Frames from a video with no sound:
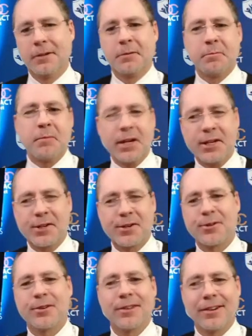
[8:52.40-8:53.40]
Make
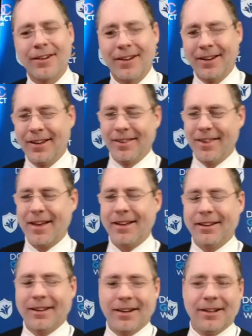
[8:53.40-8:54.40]
sure
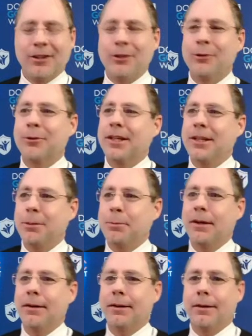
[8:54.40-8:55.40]
that you keep
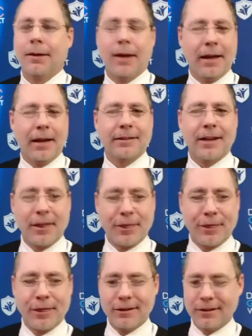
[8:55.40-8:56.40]
it as
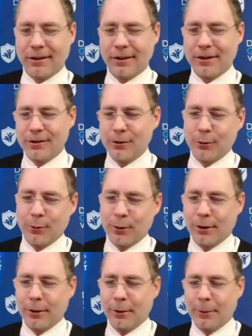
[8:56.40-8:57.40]
authentic as you
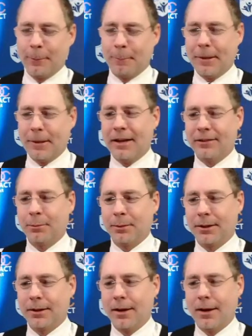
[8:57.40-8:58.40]

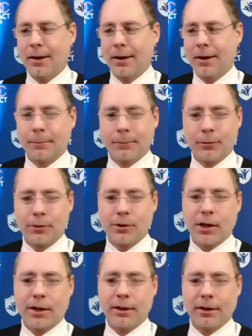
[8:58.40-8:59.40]
possibly can. I'm just
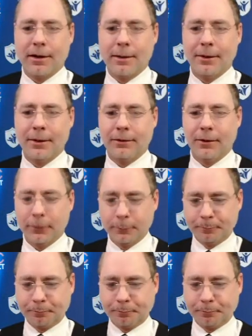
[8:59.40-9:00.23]
checking comments here.